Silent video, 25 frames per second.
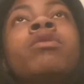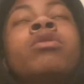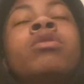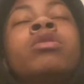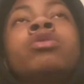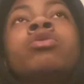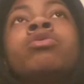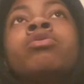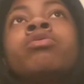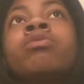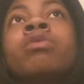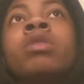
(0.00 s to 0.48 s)
or
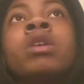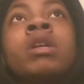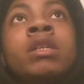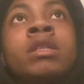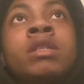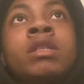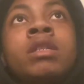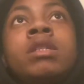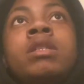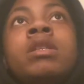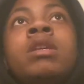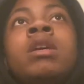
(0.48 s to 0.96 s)

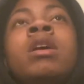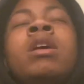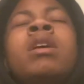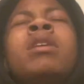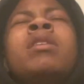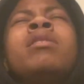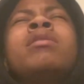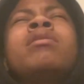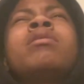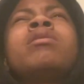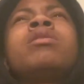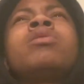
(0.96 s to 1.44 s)
trust
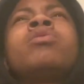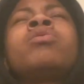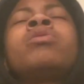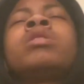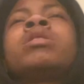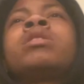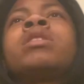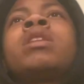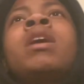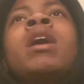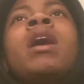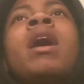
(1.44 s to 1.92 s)

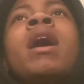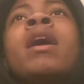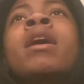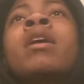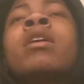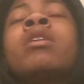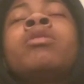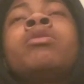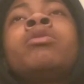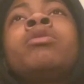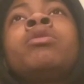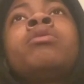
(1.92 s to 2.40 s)
or think I
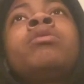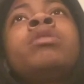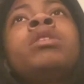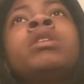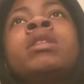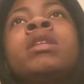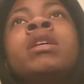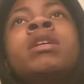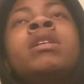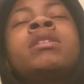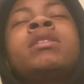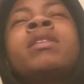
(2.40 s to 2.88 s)
can do the
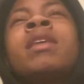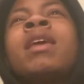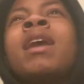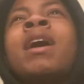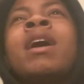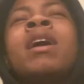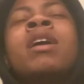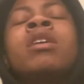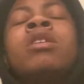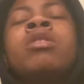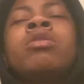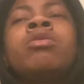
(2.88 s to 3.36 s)
things that
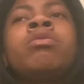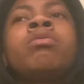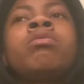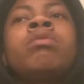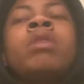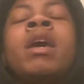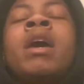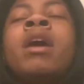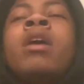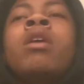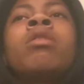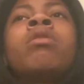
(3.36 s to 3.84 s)
I can do
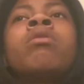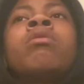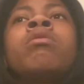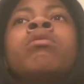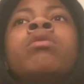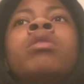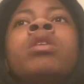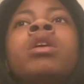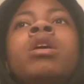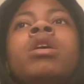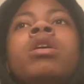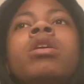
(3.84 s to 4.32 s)
now.
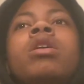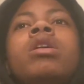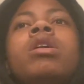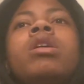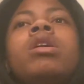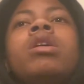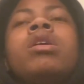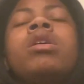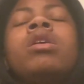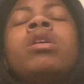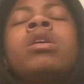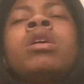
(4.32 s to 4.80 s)

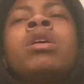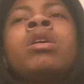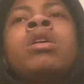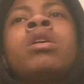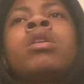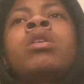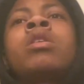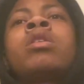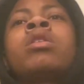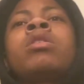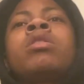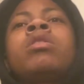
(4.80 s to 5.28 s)

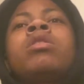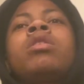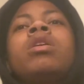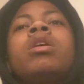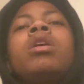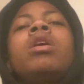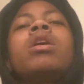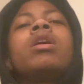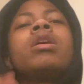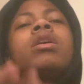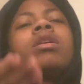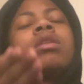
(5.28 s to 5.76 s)
And
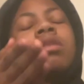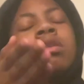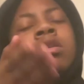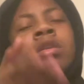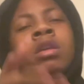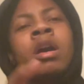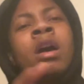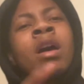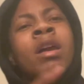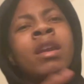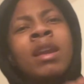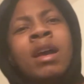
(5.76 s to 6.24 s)

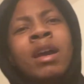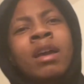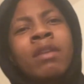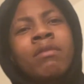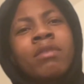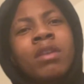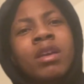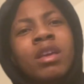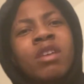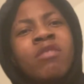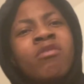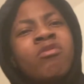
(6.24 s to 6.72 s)
y'all not
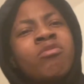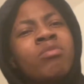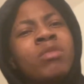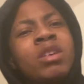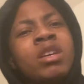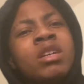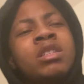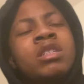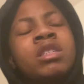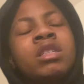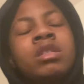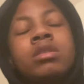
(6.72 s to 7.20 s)
even giving
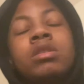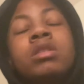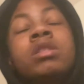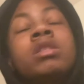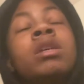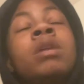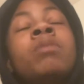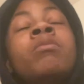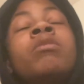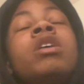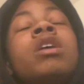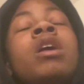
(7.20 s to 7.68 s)
me a ch-
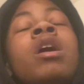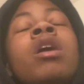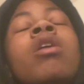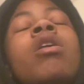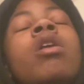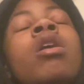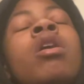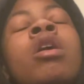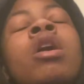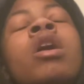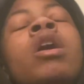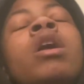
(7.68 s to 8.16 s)
some of y'all
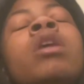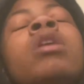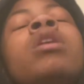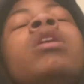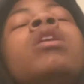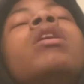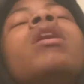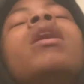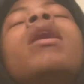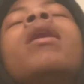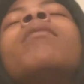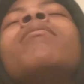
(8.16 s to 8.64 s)
are.
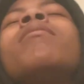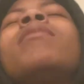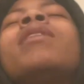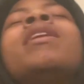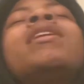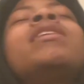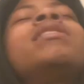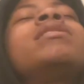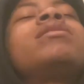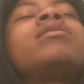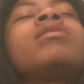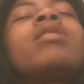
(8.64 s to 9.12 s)
I'm
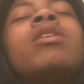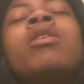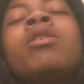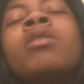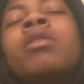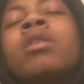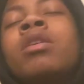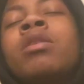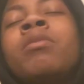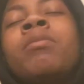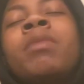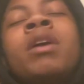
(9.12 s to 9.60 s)
not
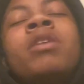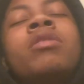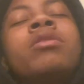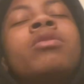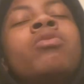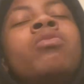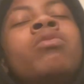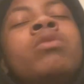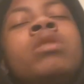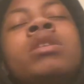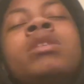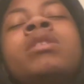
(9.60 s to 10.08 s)
talking about
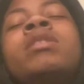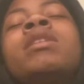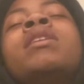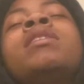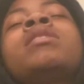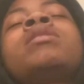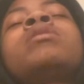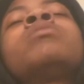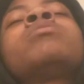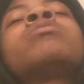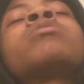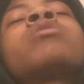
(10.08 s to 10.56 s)
the ones
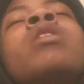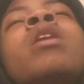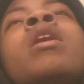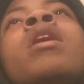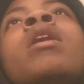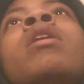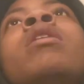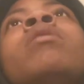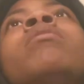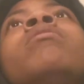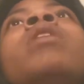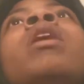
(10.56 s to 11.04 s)
that
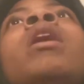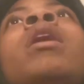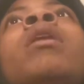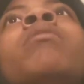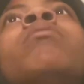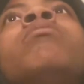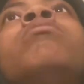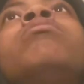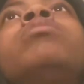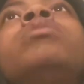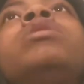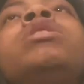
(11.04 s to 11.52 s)
subscribe.
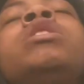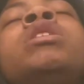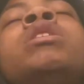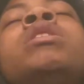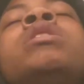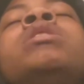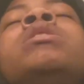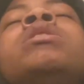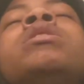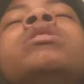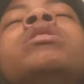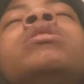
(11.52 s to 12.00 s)
I'm
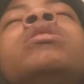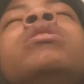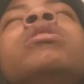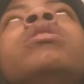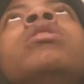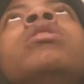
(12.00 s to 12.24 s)
just